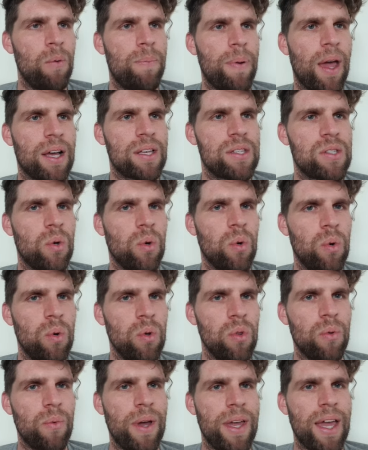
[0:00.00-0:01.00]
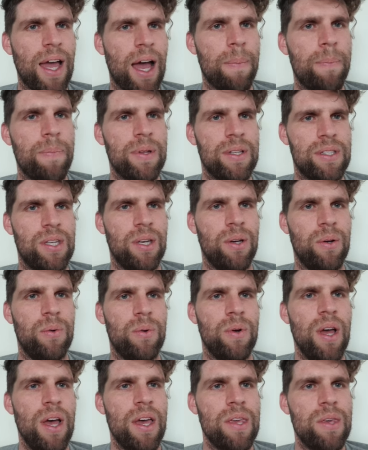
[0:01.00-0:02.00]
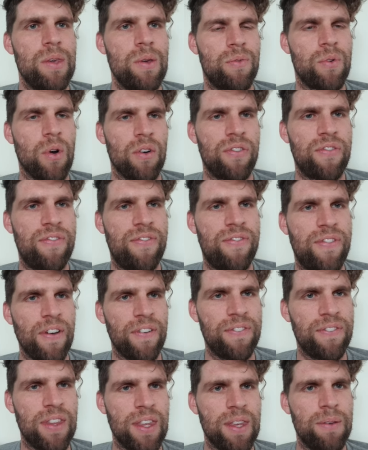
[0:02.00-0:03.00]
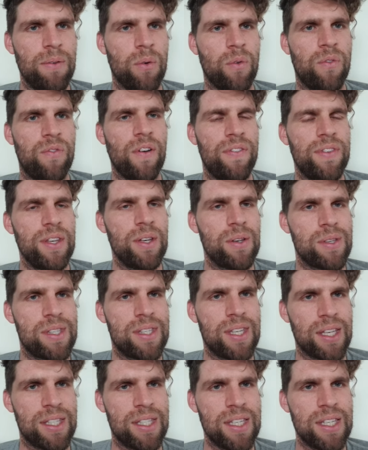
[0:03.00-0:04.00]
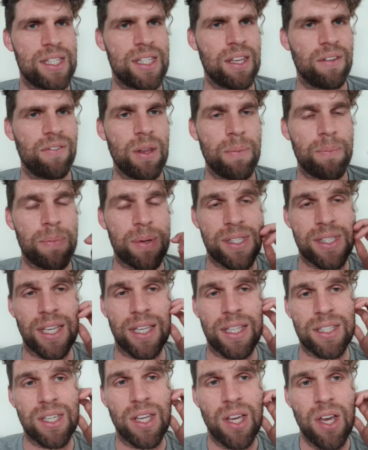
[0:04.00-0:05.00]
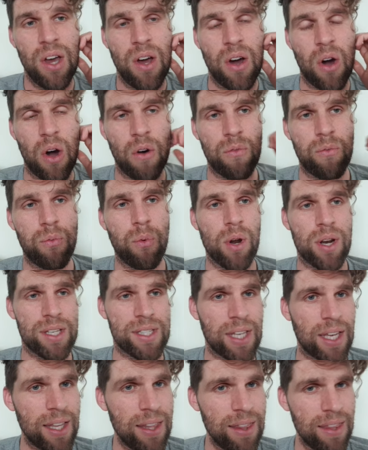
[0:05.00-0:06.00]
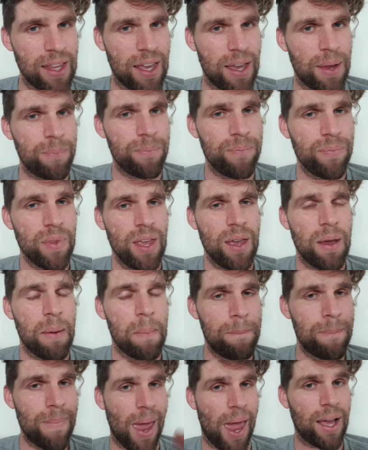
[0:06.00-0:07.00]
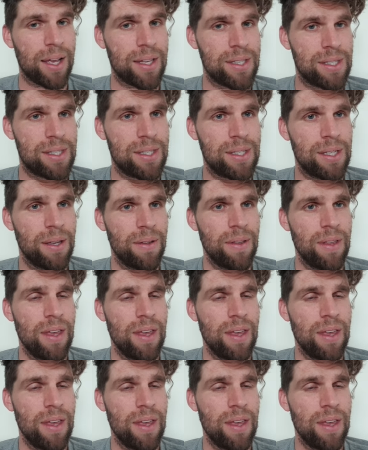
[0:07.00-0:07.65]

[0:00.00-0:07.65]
packs all the way up until you've got 50 or 60, 70% of what is in there maxed.